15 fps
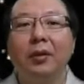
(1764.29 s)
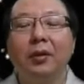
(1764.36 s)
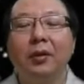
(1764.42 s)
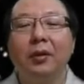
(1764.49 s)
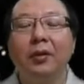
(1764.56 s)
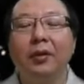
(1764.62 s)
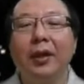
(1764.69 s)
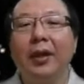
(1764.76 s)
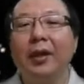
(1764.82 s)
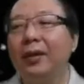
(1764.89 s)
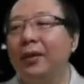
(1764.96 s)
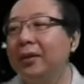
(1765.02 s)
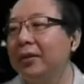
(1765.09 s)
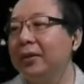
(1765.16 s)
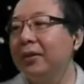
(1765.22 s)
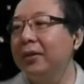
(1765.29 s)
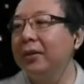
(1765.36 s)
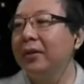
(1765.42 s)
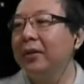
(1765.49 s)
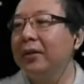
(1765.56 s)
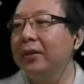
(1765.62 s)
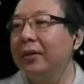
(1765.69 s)
Okay,
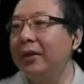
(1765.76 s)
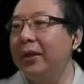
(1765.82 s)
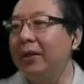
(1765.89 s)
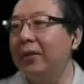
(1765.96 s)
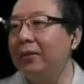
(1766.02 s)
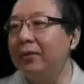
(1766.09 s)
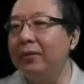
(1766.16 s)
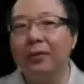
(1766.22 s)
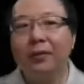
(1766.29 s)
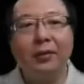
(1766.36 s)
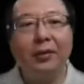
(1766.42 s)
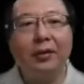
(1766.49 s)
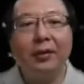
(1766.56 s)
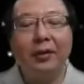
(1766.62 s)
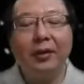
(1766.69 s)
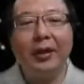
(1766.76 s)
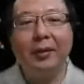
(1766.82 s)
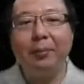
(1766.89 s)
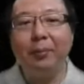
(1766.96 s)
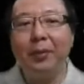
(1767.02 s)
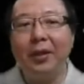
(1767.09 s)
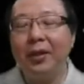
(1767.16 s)
now let
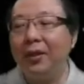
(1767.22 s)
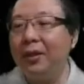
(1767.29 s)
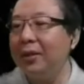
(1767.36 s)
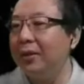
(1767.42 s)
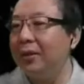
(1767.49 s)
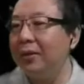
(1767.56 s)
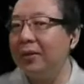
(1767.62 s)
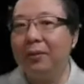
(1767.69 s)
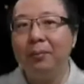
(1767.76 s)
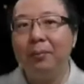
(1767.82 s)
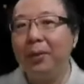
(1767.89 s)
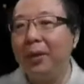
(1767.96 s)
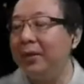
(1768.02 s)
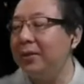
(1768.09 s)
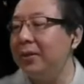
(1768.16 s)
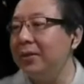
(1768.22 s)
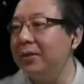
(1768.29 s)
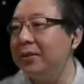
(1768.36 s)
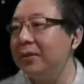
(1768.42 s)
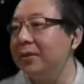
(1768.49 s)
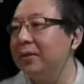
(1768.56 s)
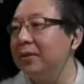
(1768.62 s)
me make
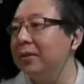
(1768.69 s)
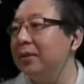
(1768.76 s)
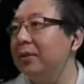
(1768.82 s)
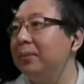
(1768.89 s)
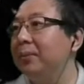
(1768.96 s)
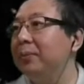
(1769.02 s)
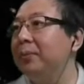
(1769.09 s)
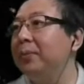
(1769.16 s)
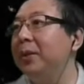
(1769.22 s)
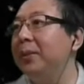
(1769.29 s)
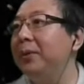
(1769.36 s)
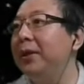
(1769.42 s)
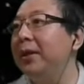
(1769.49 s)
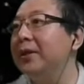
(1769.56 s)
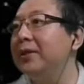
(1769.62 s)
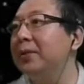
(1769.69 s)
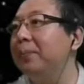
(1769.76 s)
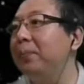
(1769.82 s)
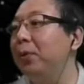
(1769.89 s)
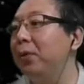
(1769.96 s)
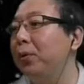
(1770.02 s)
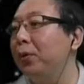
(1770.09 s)
this maybe as a
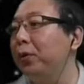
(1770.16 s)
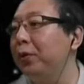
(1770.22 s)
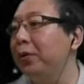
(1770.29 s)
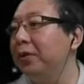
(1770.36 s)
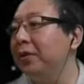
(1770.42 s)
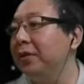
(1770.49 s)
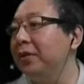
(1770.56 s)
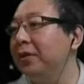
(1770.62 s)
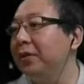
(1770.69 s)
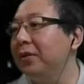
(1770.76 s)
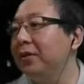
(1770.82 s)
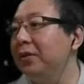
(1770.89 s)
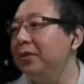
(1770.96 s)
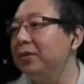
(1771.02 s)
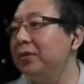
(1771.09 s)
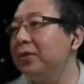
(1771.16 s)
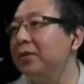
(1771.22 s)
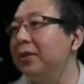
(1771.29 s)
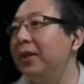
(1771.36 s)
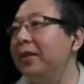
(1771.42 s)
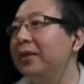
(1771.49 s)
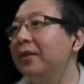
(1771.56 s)
poll so
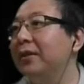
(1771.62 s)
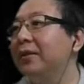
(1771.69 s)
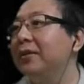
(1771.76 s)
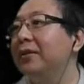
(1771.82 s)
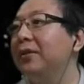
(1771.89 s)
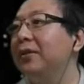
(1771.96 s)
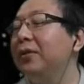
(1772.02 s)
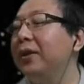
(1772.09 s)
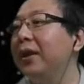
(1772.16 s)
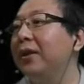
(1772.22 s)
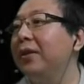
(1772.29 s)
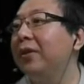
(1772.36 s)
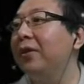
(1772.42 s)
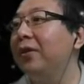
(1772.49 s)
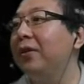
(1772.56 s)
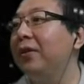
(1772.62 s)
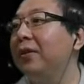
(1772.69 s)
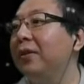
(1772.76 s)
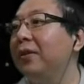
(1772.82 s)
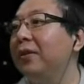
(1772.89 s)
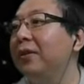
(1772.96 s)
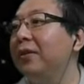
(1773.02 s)
that you can all